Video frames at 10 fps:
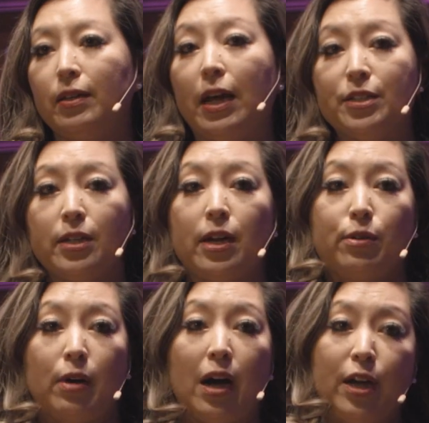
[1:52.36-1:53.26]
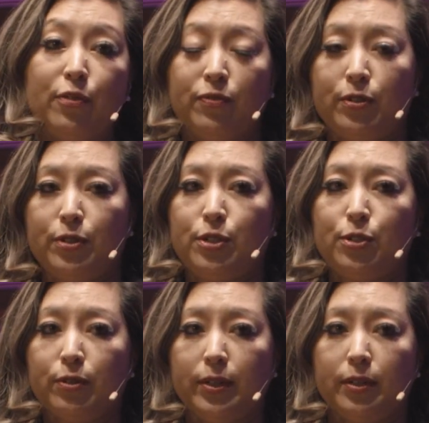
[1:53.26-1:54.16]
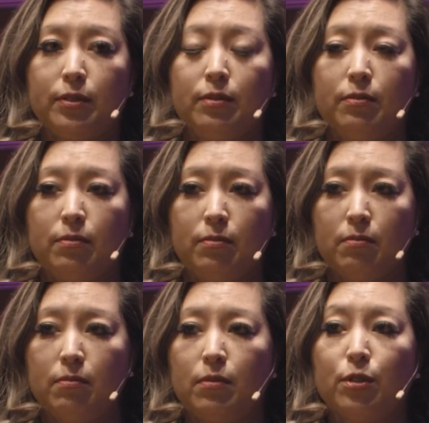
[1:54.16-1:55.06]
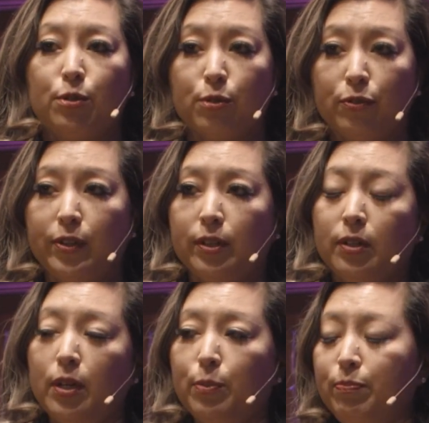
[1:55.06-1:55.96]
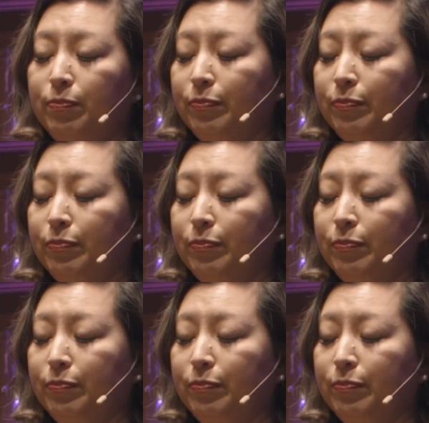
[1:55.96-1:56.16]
That's how I first joined the Orphan Club.